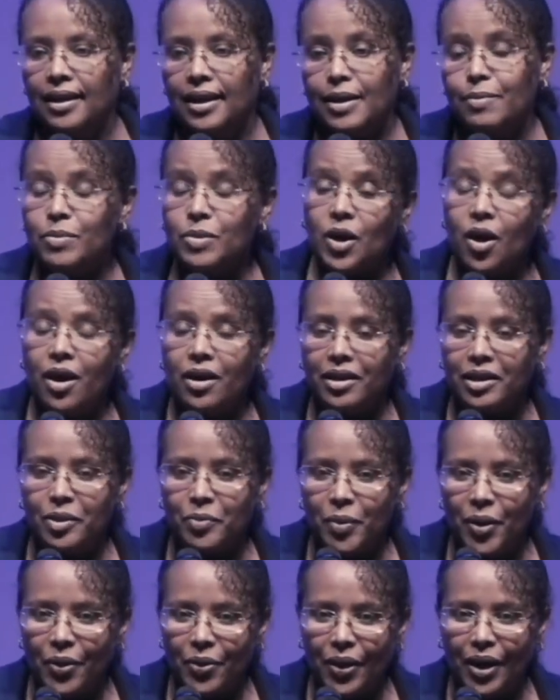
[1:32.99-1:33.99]
And I'm
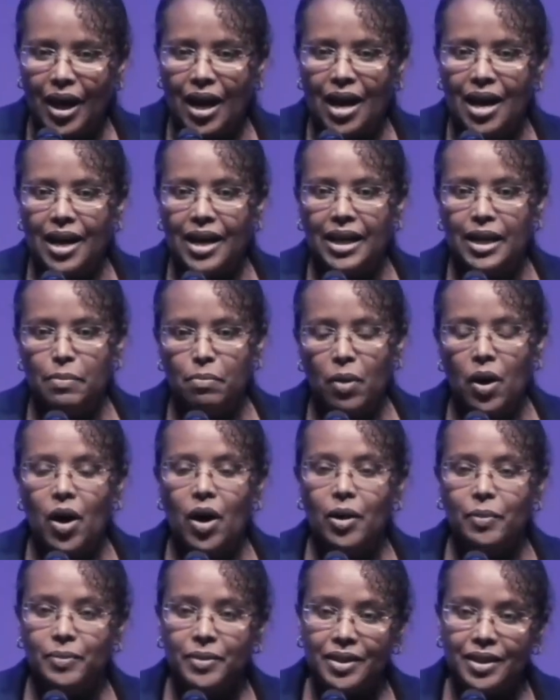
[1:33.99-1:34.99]
talking about the kind of
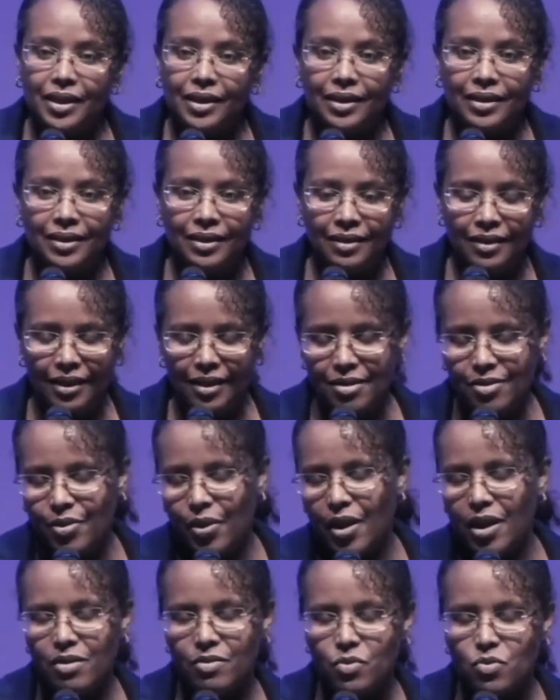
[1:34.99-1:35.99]
bombs, you
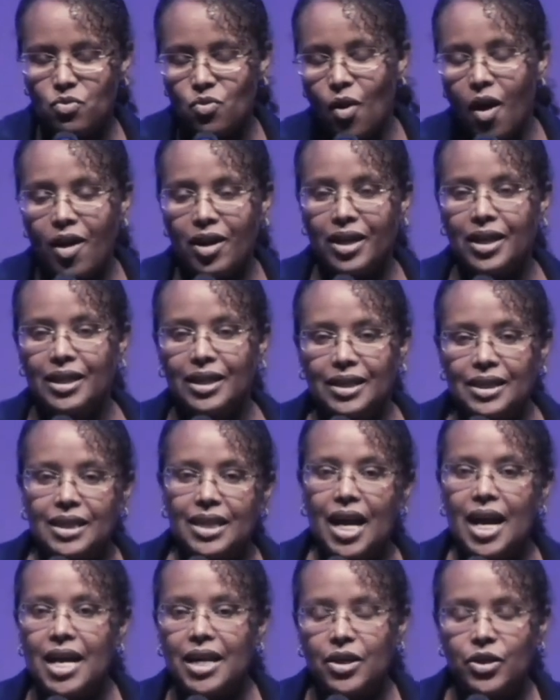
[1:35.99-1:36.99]
know, that rock an
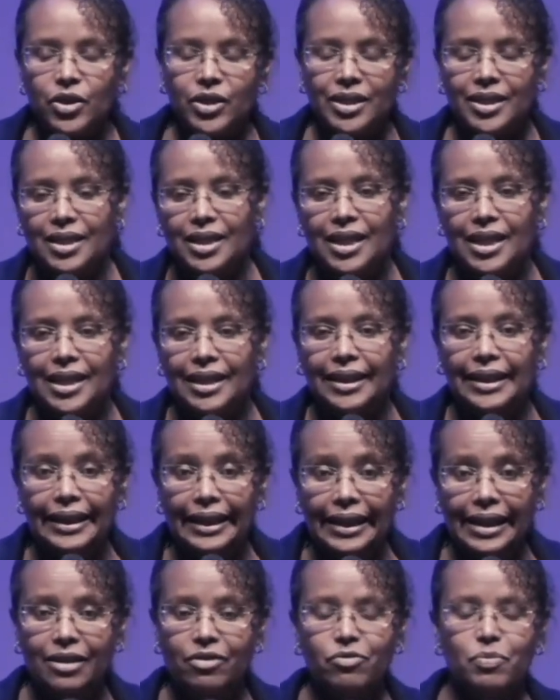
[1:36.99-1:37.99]
entire city
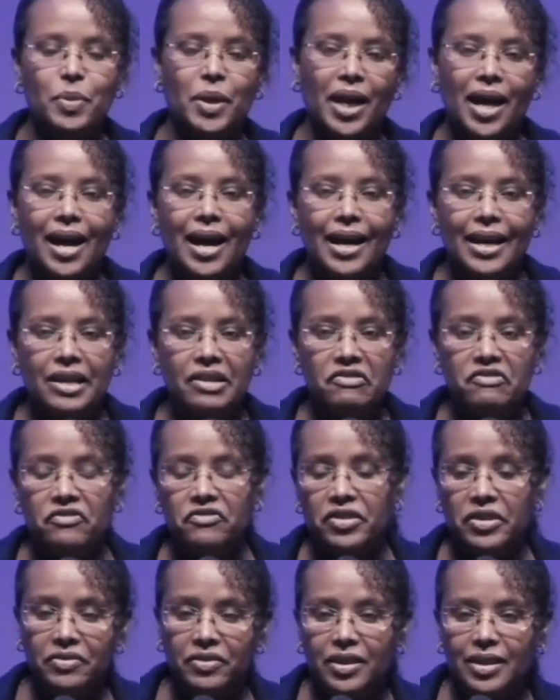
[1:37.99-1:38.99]
and leave behind
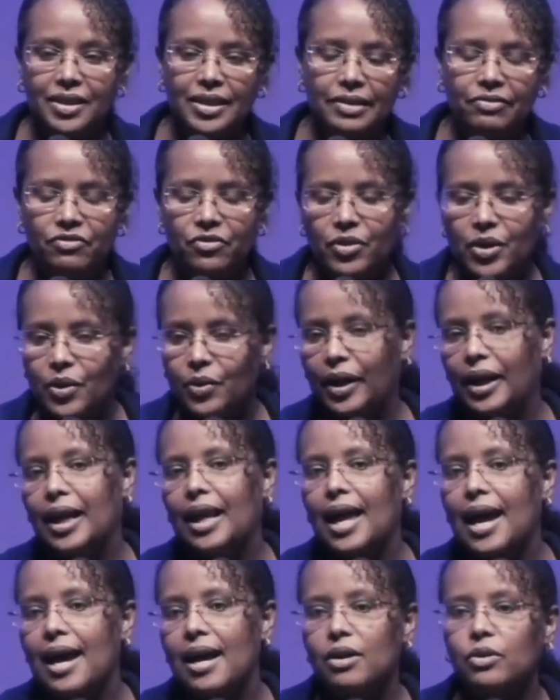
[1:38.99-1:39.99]
vivid,
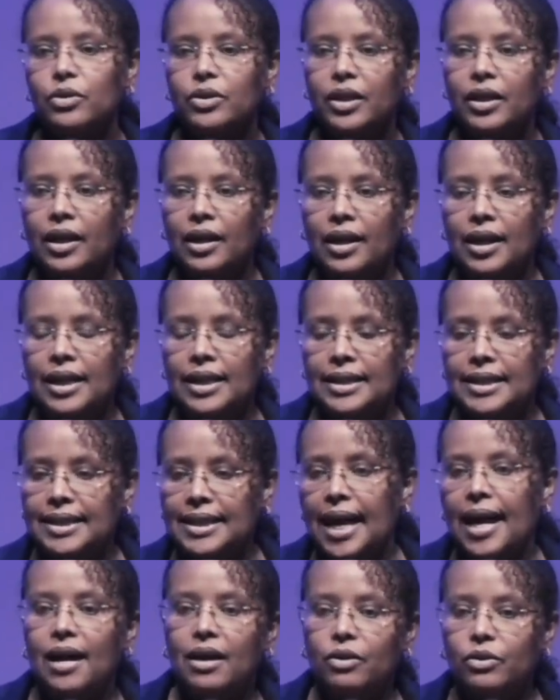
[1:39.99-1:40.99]
very loud
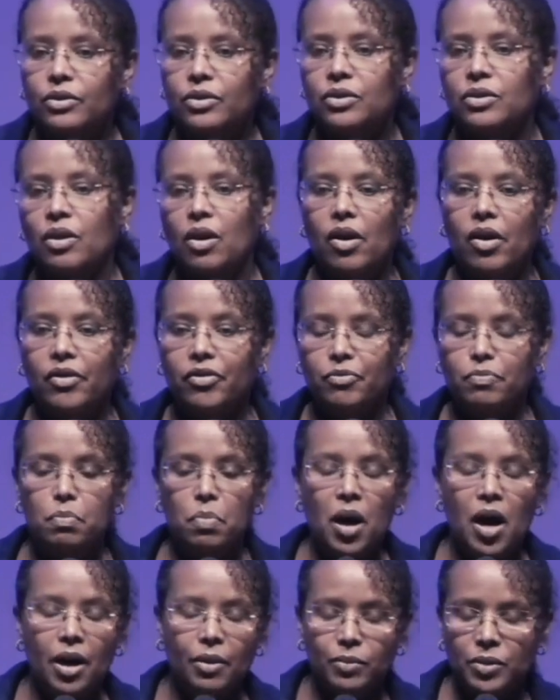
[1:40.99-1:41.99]
sounds of
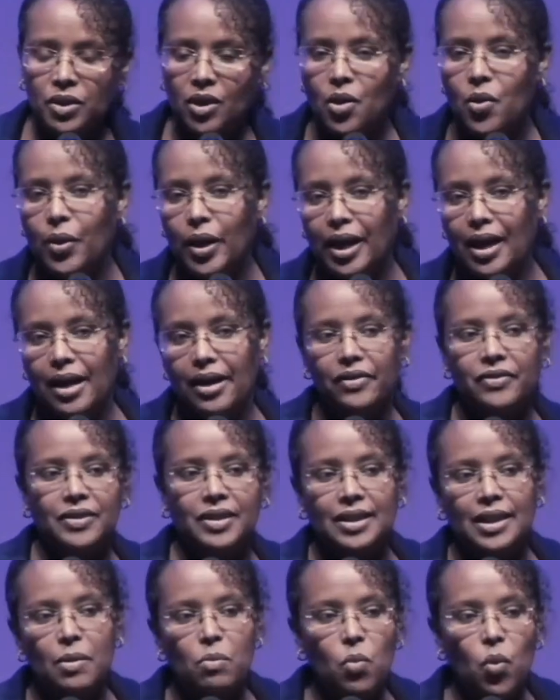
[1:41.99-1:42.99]
bombs going off
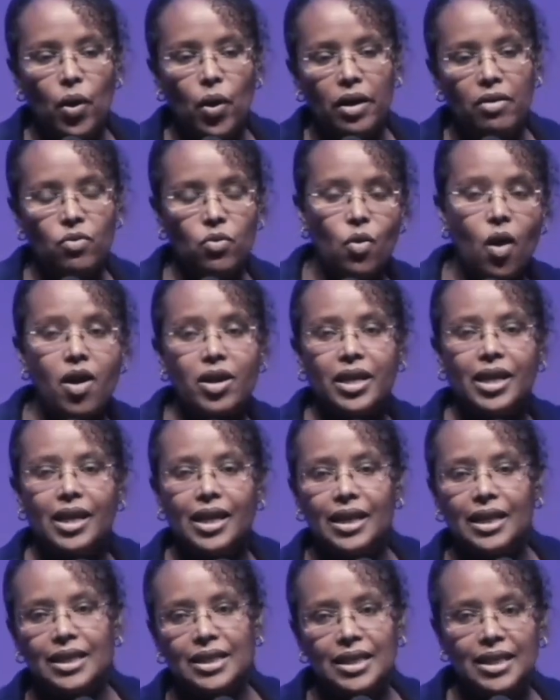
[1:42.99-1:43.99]
somewhere,
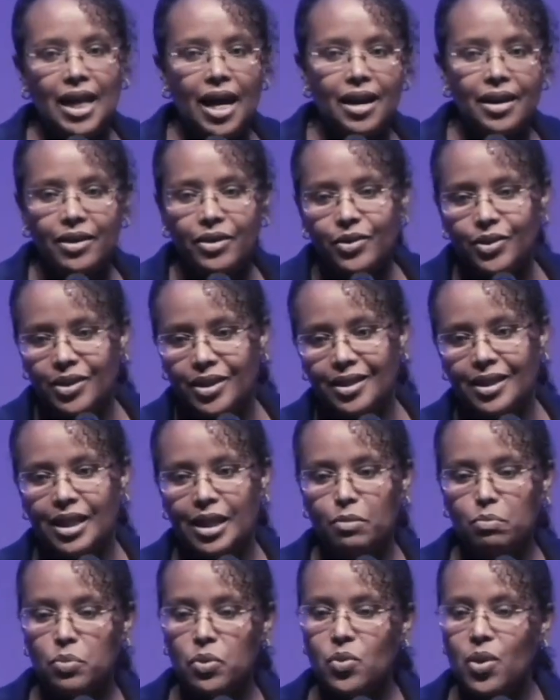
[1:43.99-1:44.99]
rocking an entire
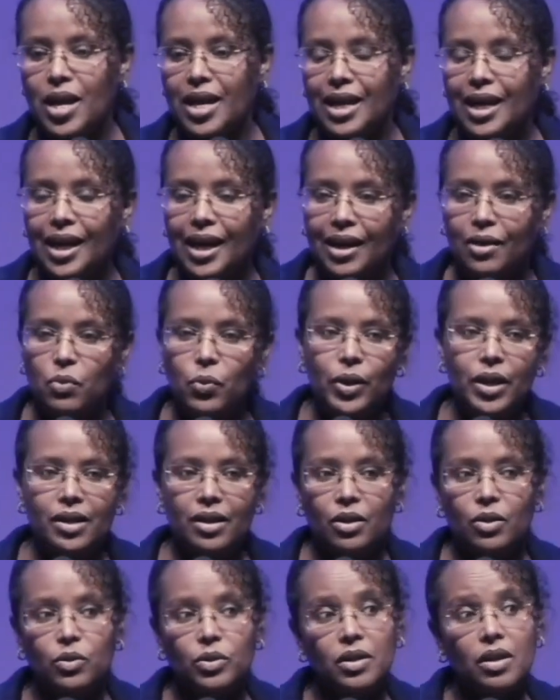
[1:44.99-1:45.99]
city, breaking
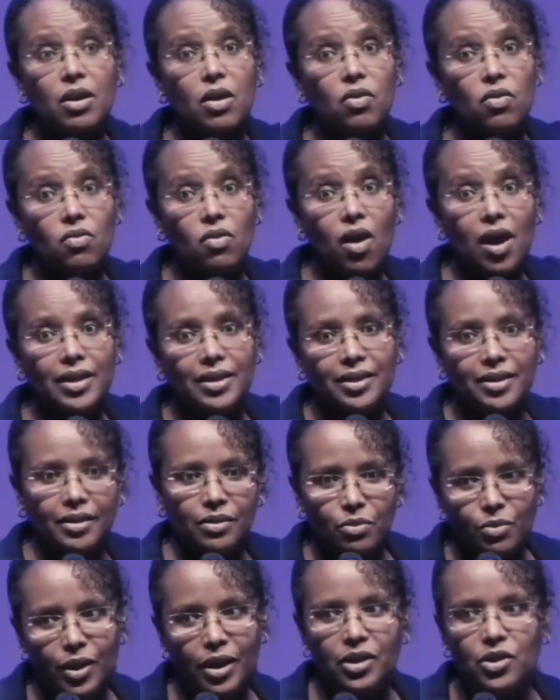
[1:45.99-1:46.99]
windows across
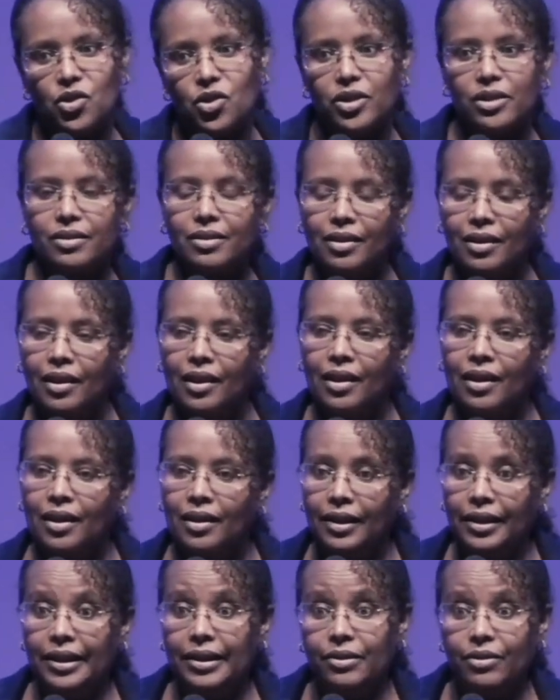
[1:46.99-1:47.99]
the region,
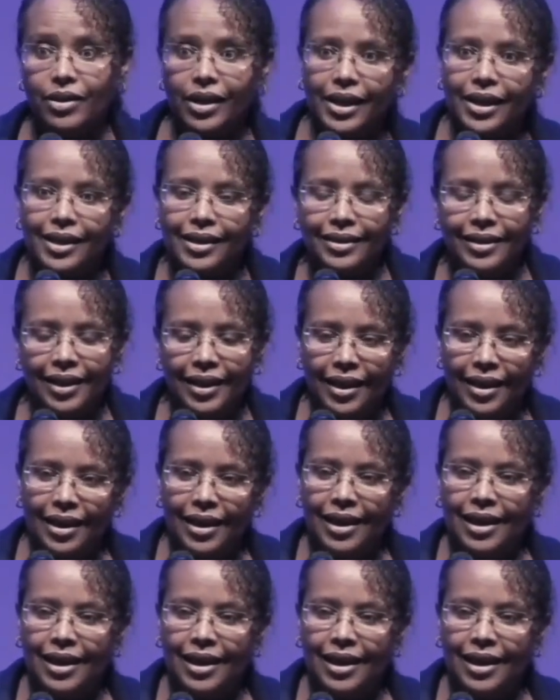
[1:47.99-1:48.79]
literally.